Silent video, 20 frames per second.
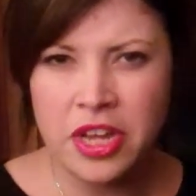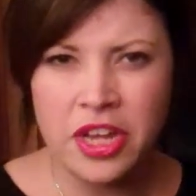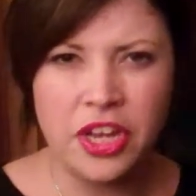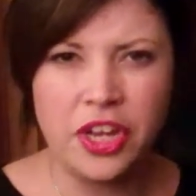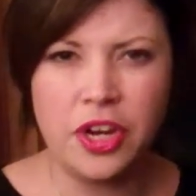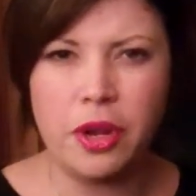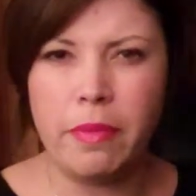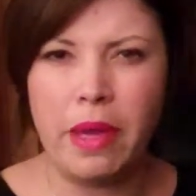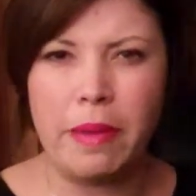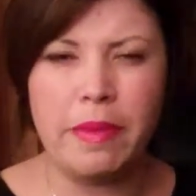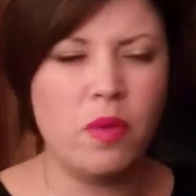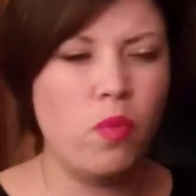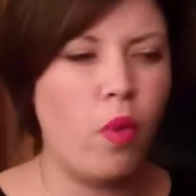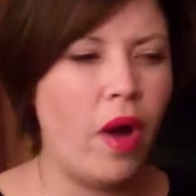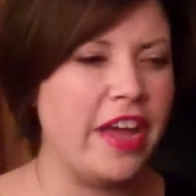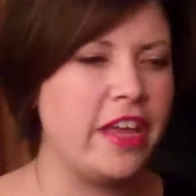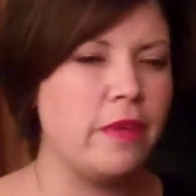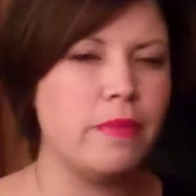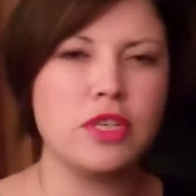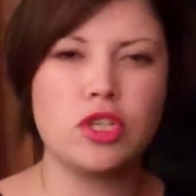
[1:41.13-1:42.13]
You know, maybe
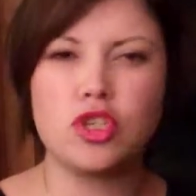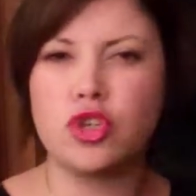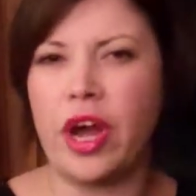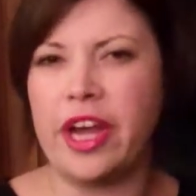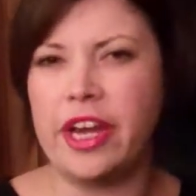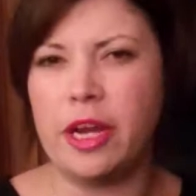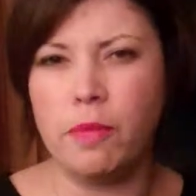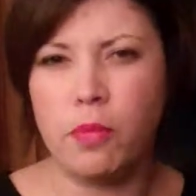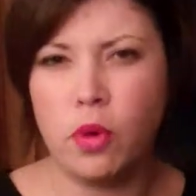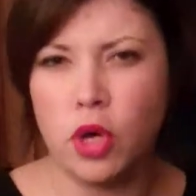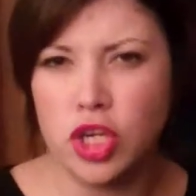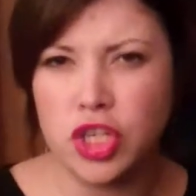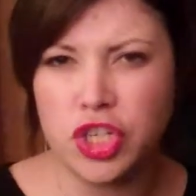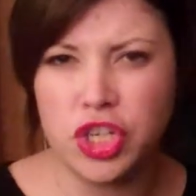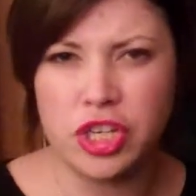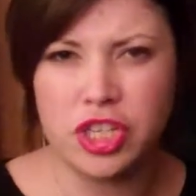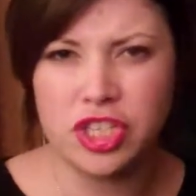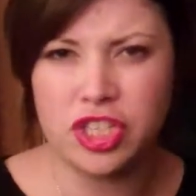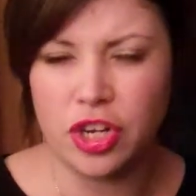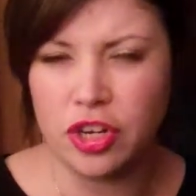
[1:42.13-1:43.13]
why you've been trying to push in
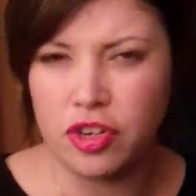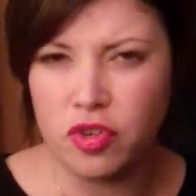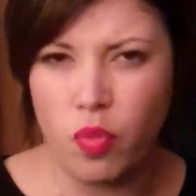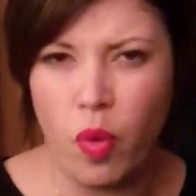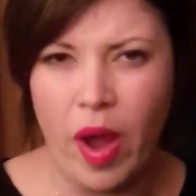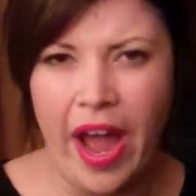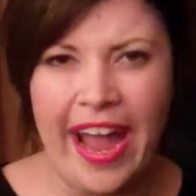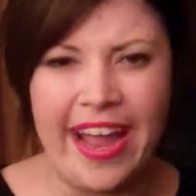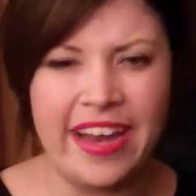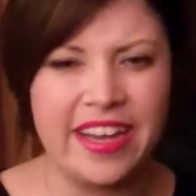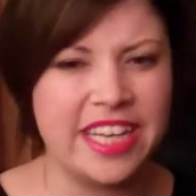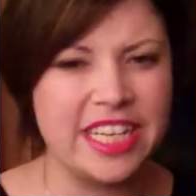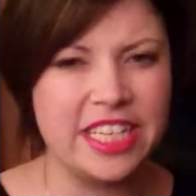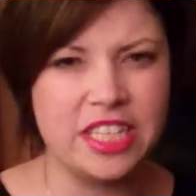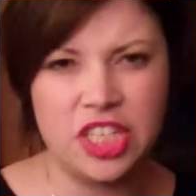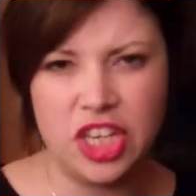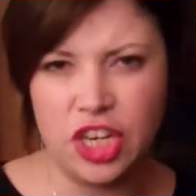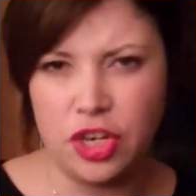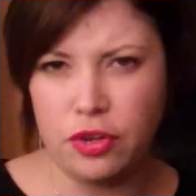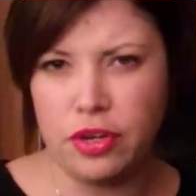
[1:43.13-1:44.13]
a certain way and
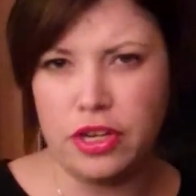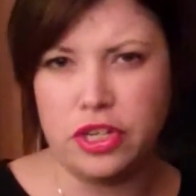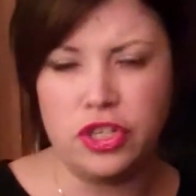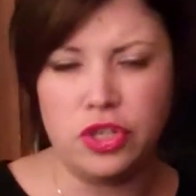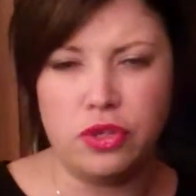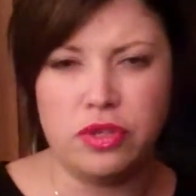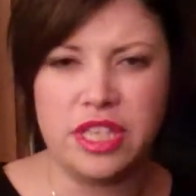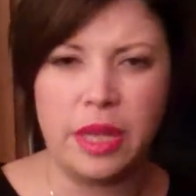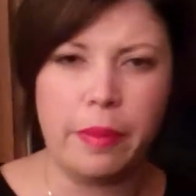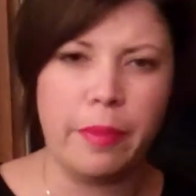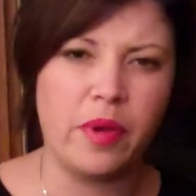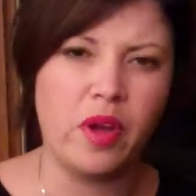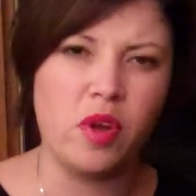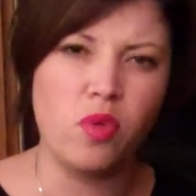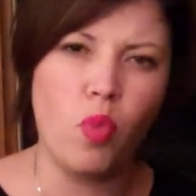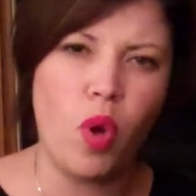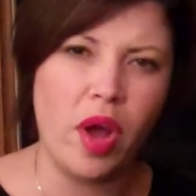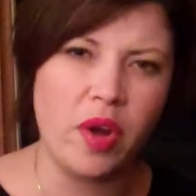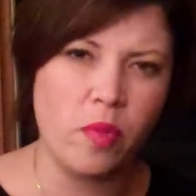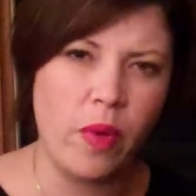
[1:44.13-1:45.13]
continue to do something in
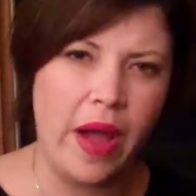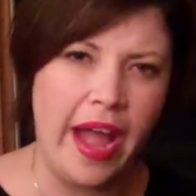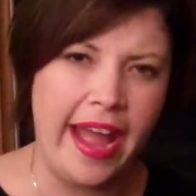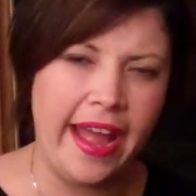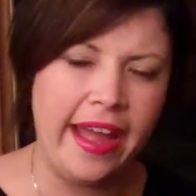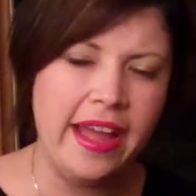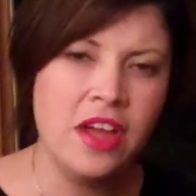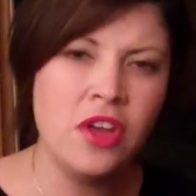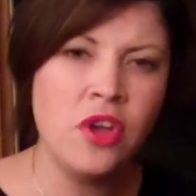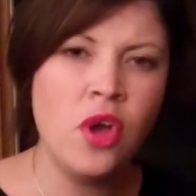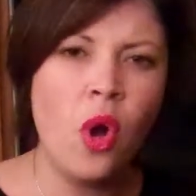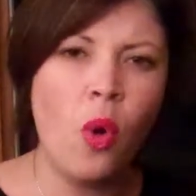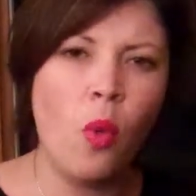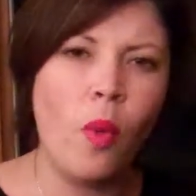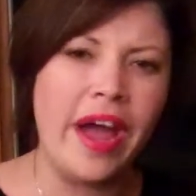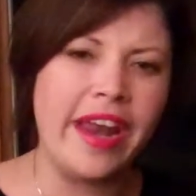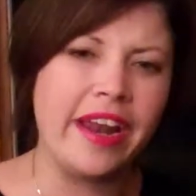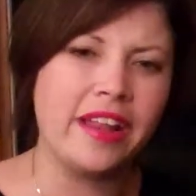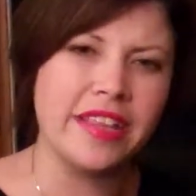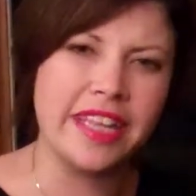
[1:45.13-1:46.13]
one way
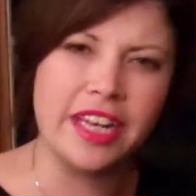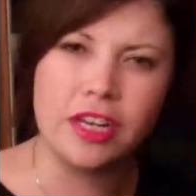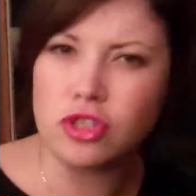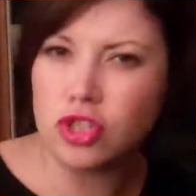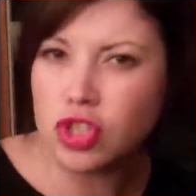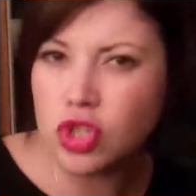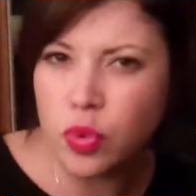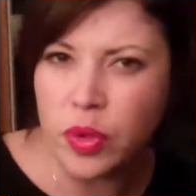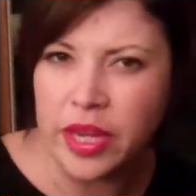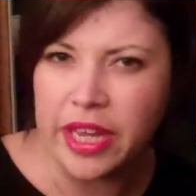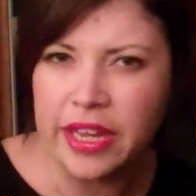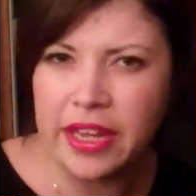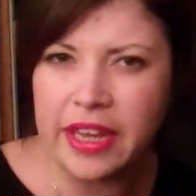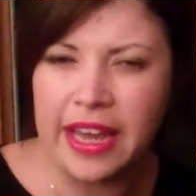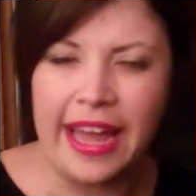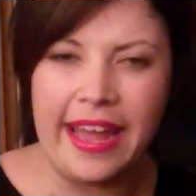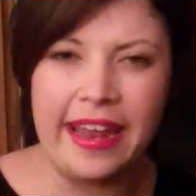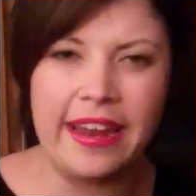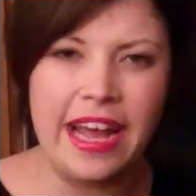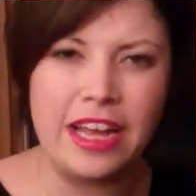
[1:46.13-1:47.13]
when a little tweak
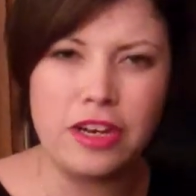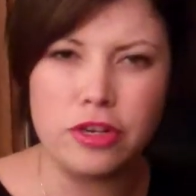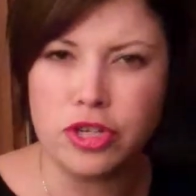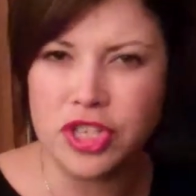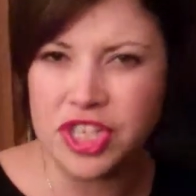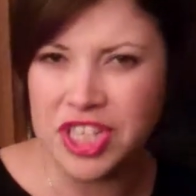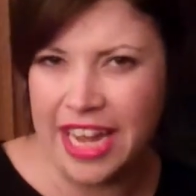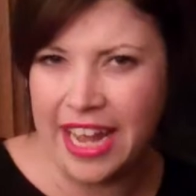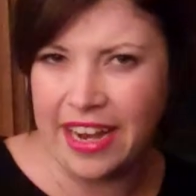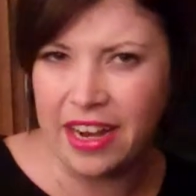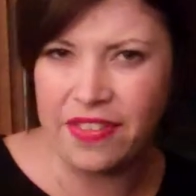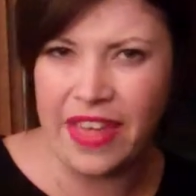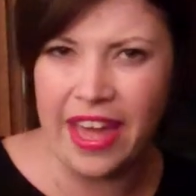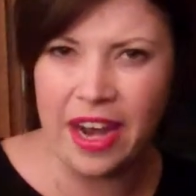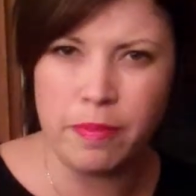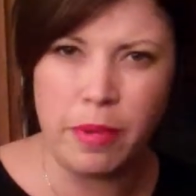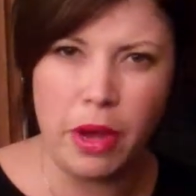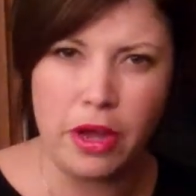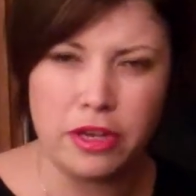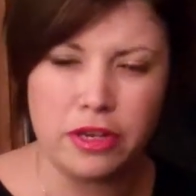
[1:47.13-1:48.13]
and understanding that
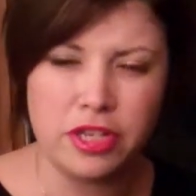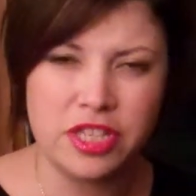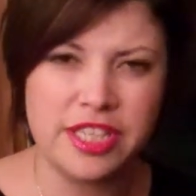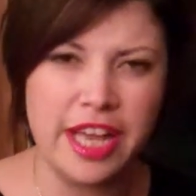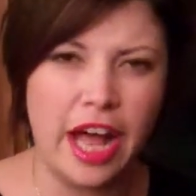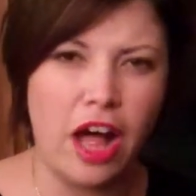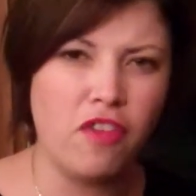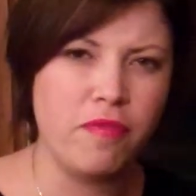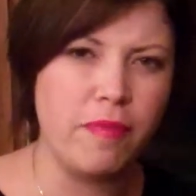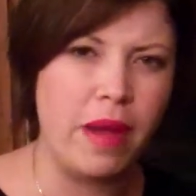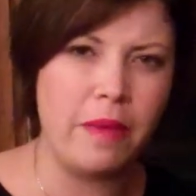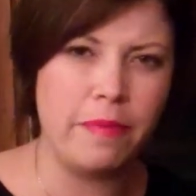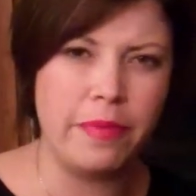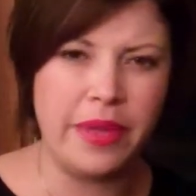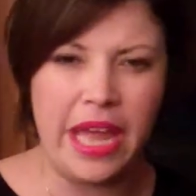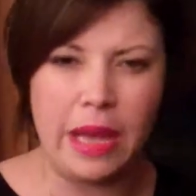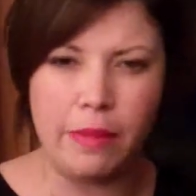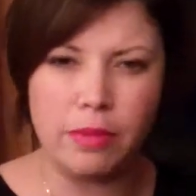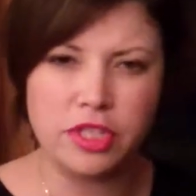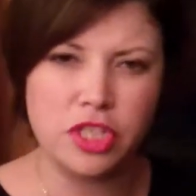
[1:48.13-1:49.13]
about yourself might
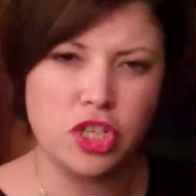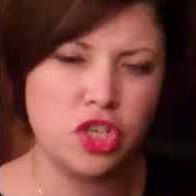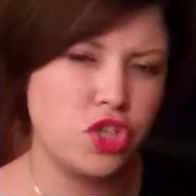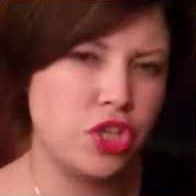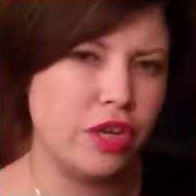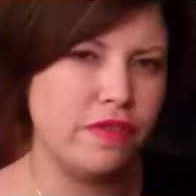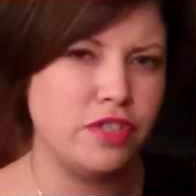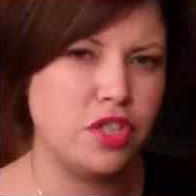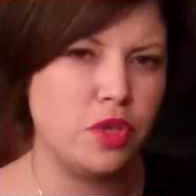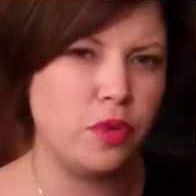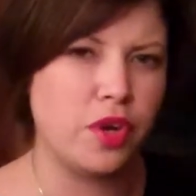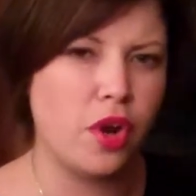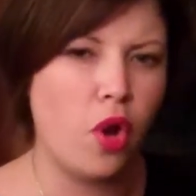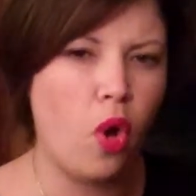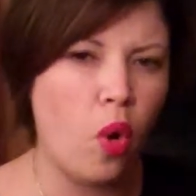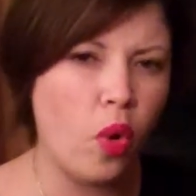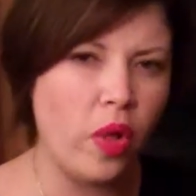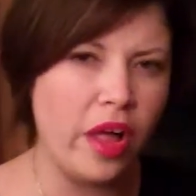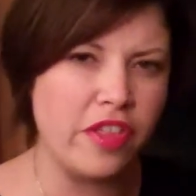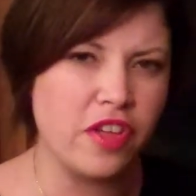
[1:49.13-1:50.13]
be able to shift you in a
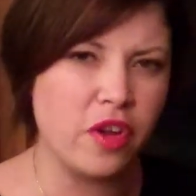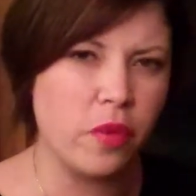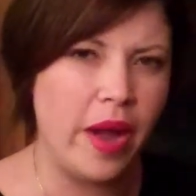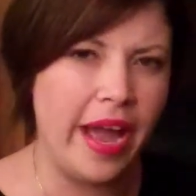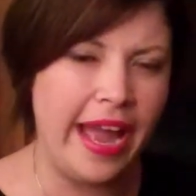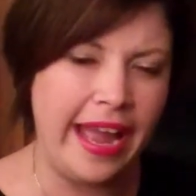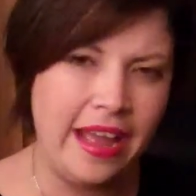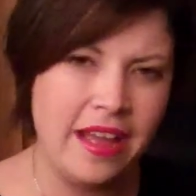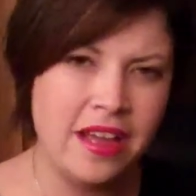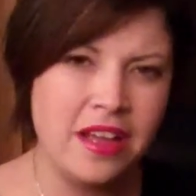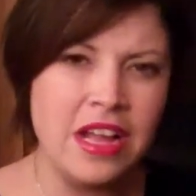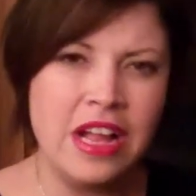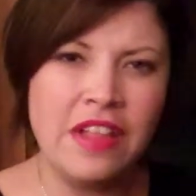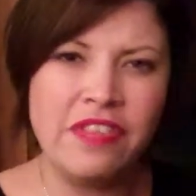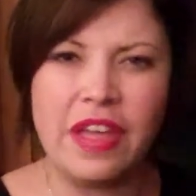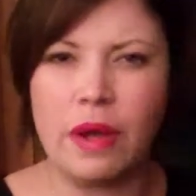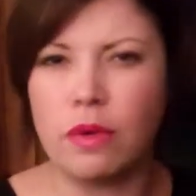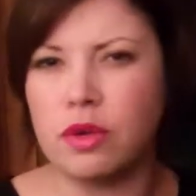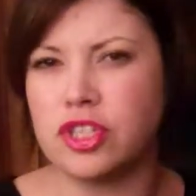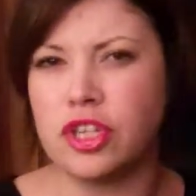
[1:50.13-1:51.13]
whole other way
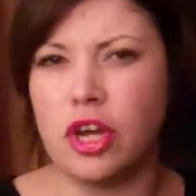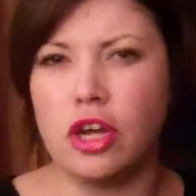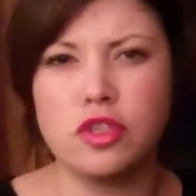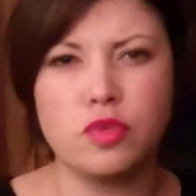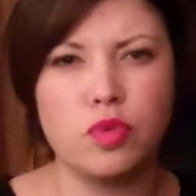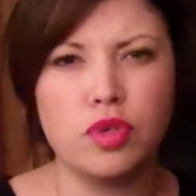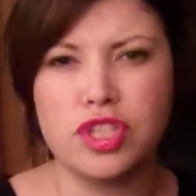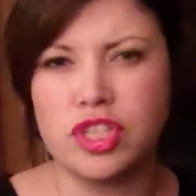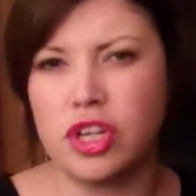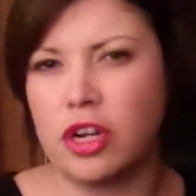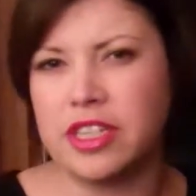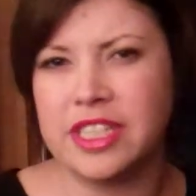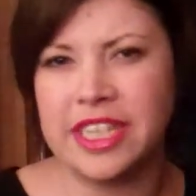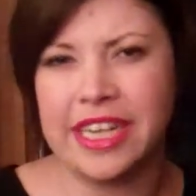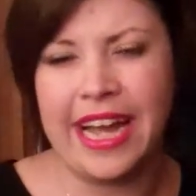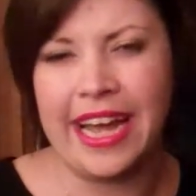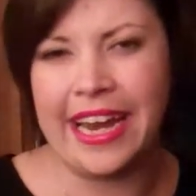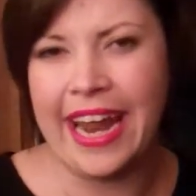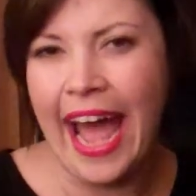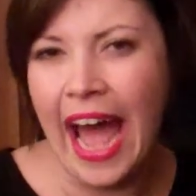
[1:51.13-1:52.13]
that results will start to
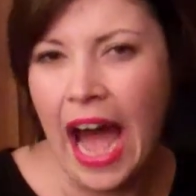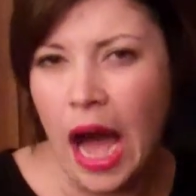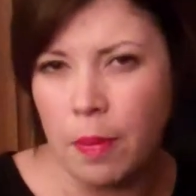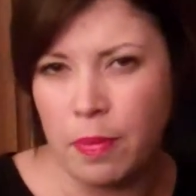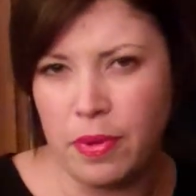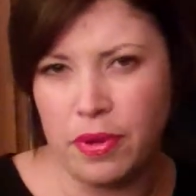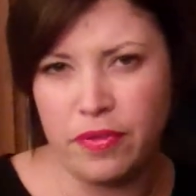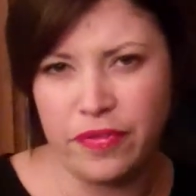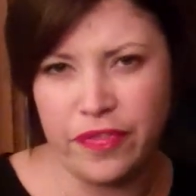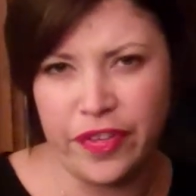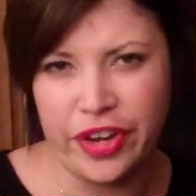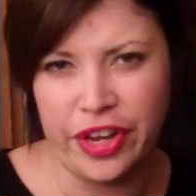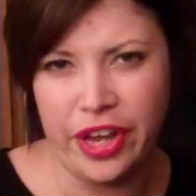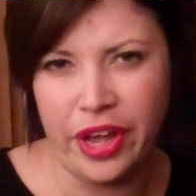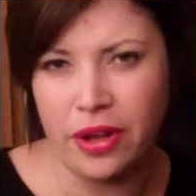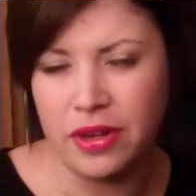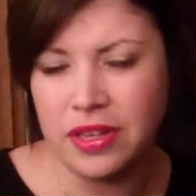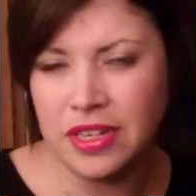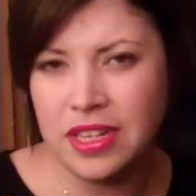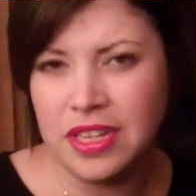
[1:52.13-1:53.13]
kind of happen for
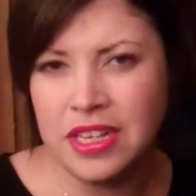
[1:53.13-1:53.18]
you.